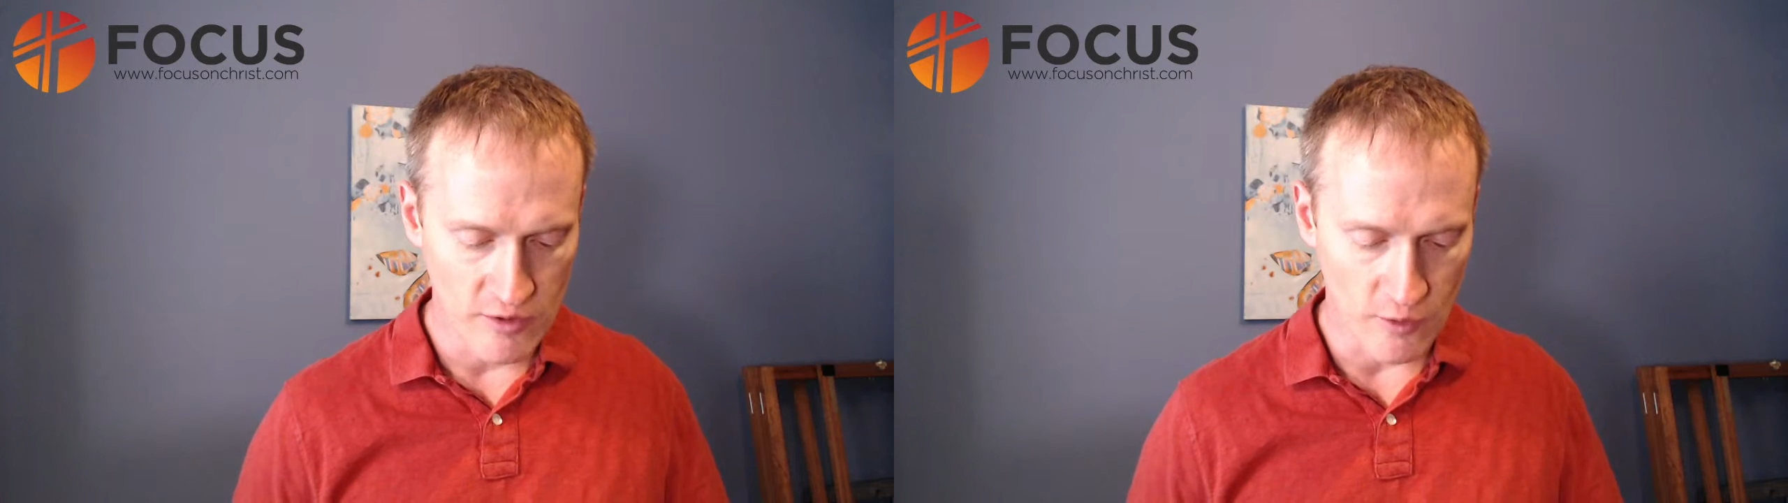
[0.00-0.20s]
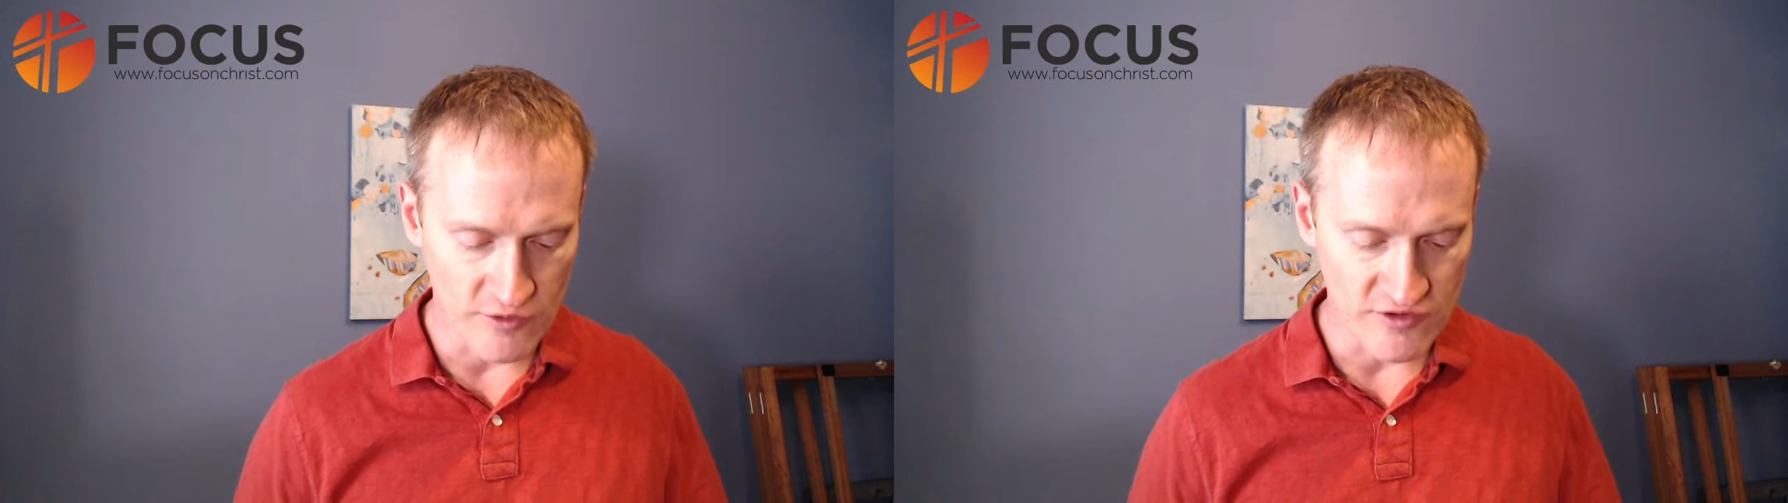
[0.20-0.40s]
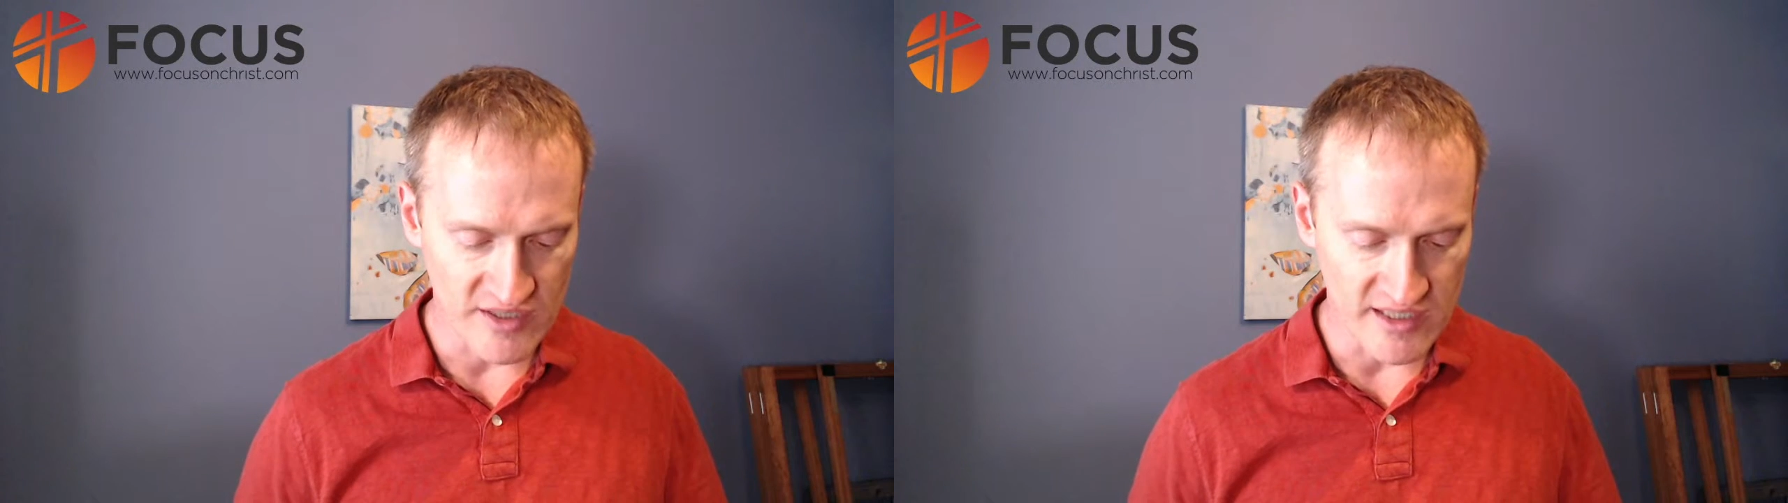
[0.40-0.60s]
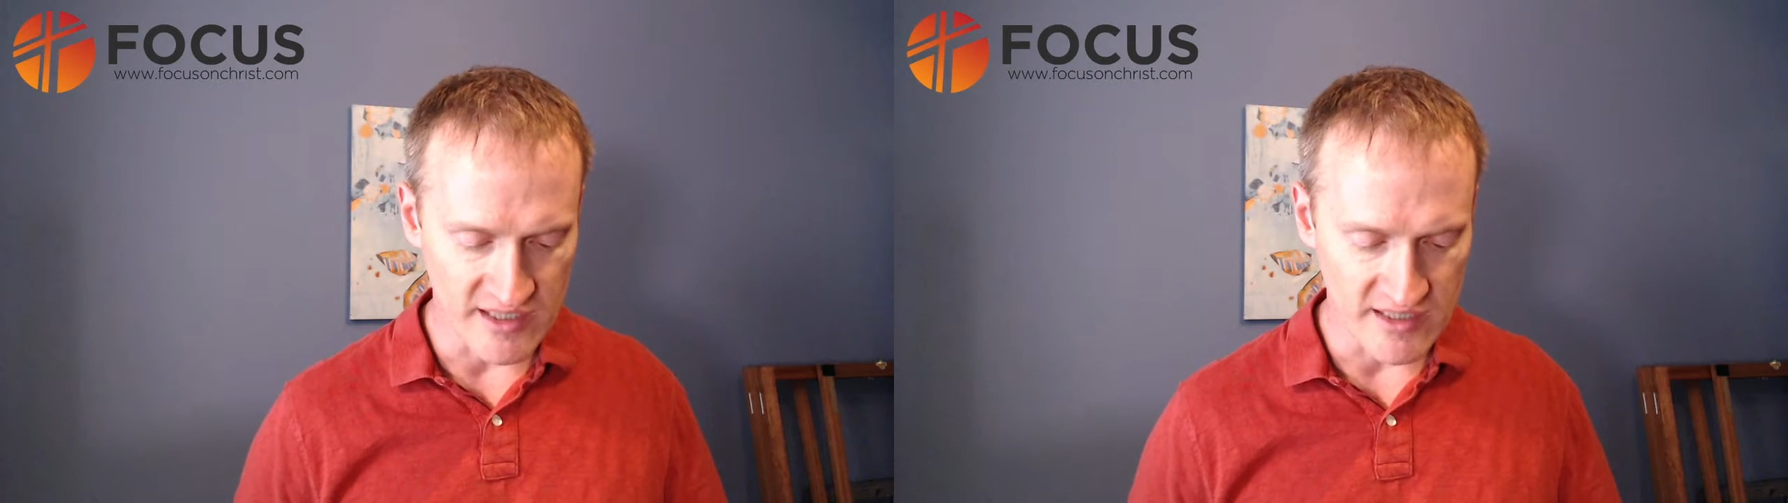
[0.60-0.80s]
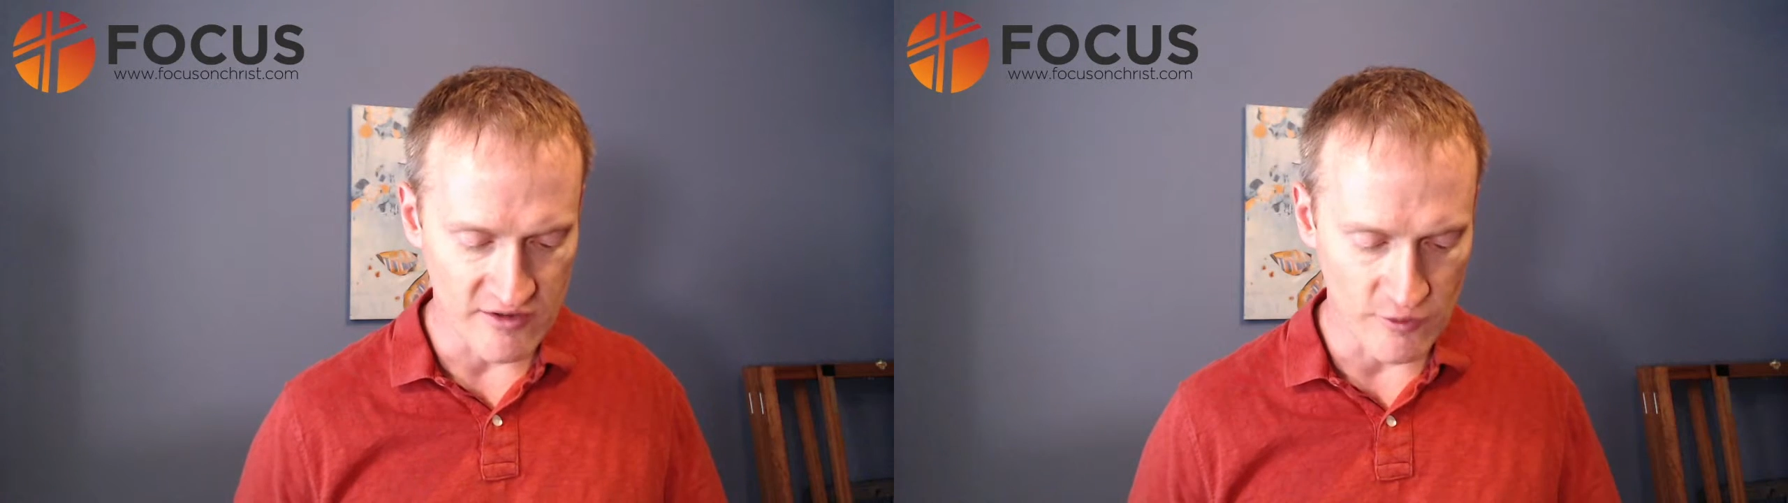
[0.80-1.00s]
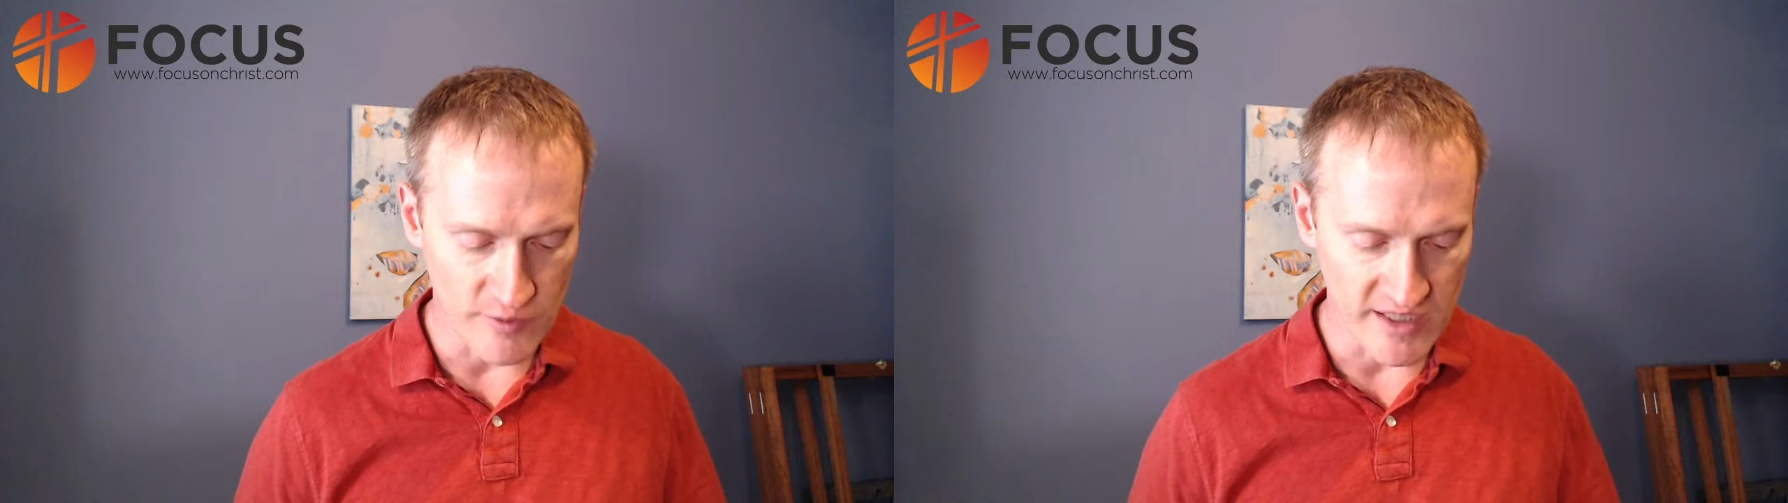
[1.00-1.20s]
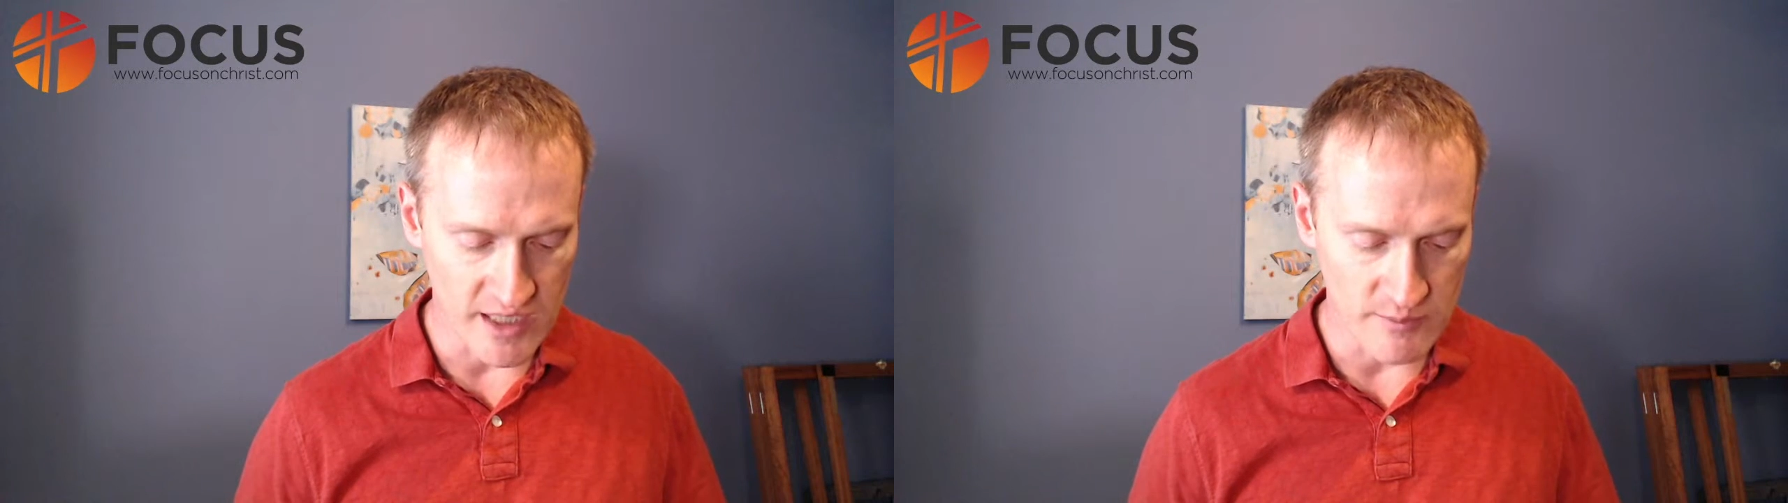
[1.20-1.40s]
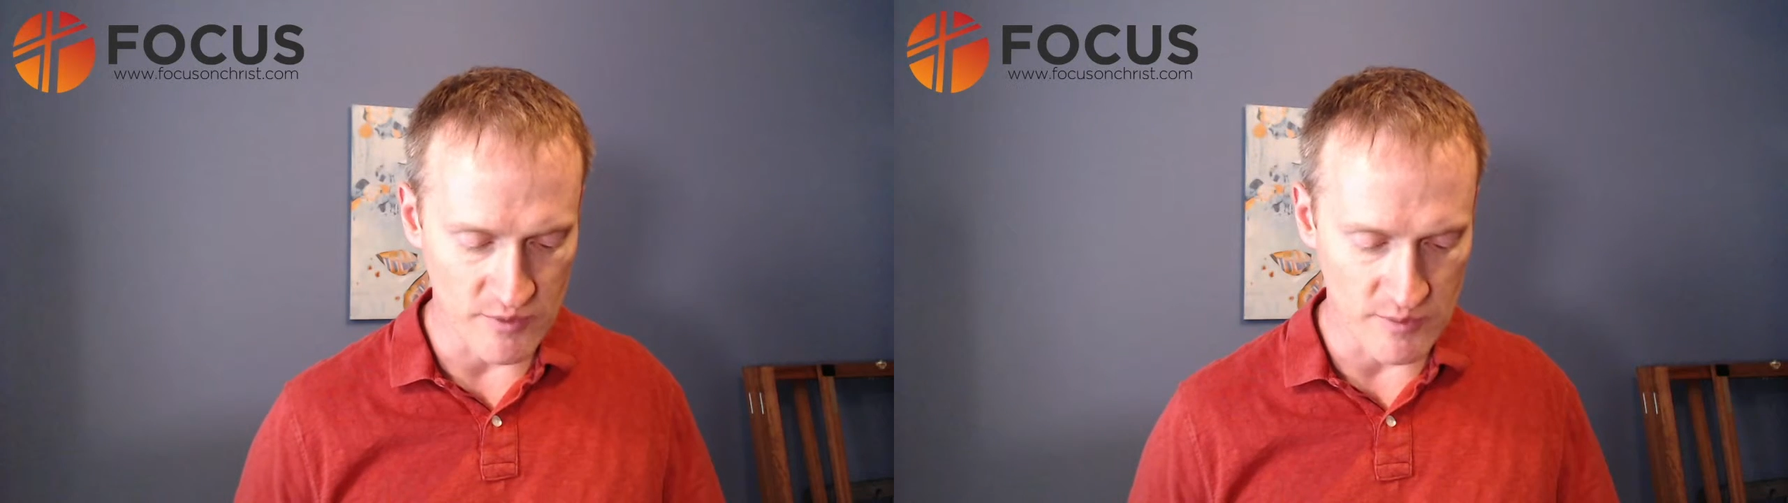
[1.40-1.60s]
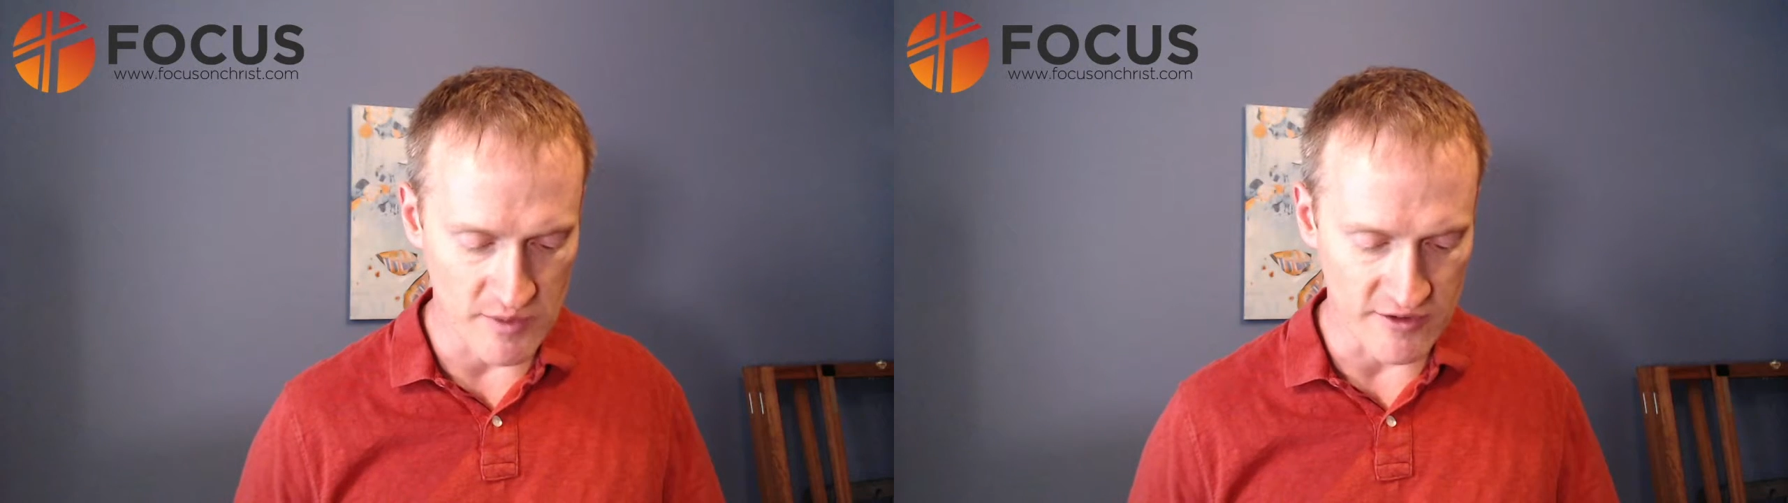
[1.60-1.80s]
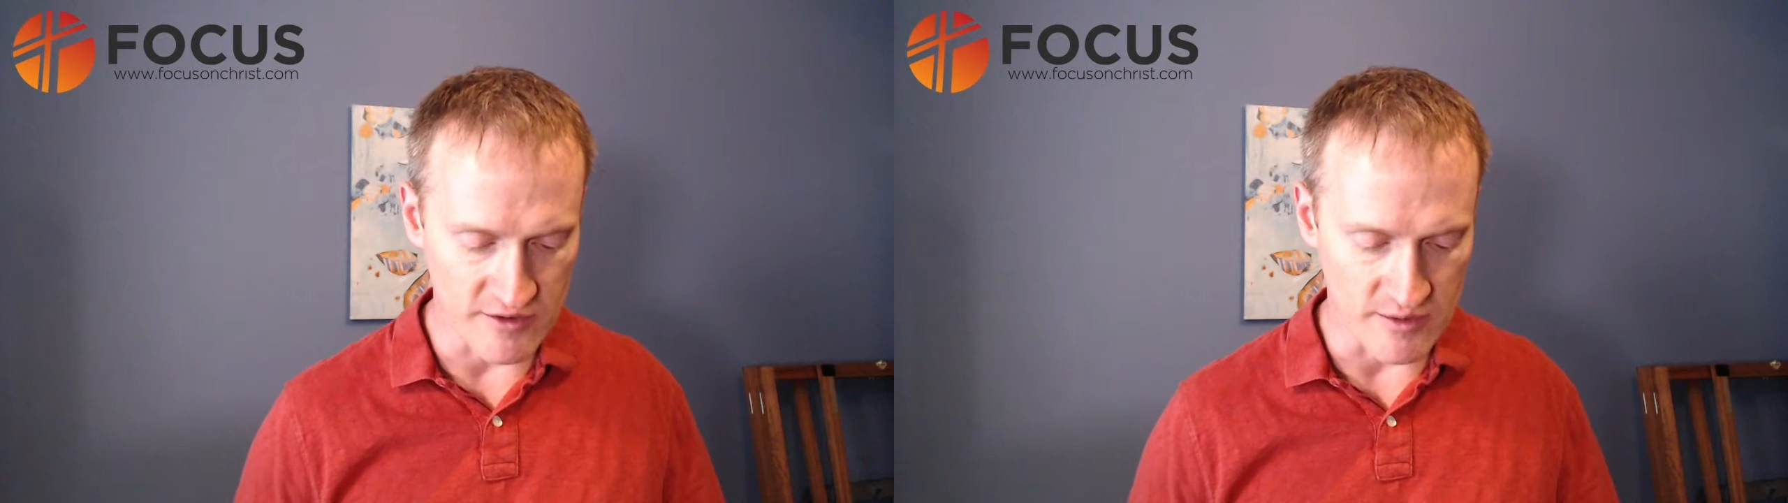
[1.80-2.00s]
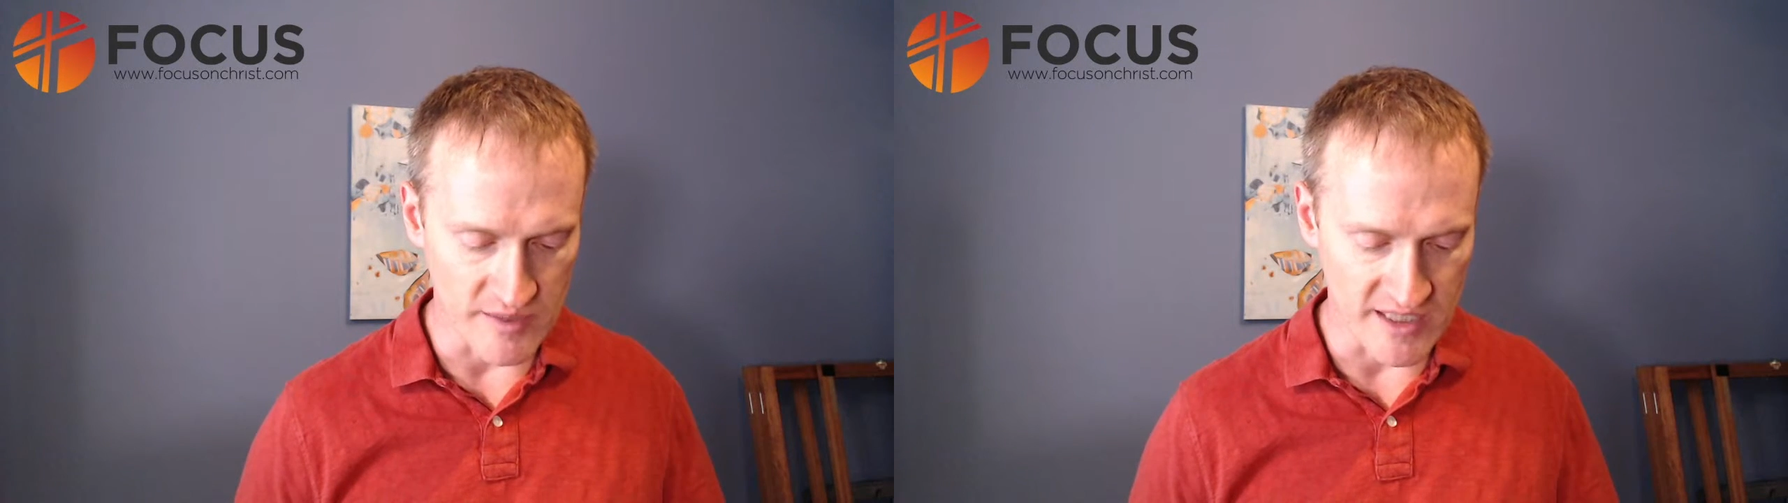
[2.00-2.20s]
or see till we come among them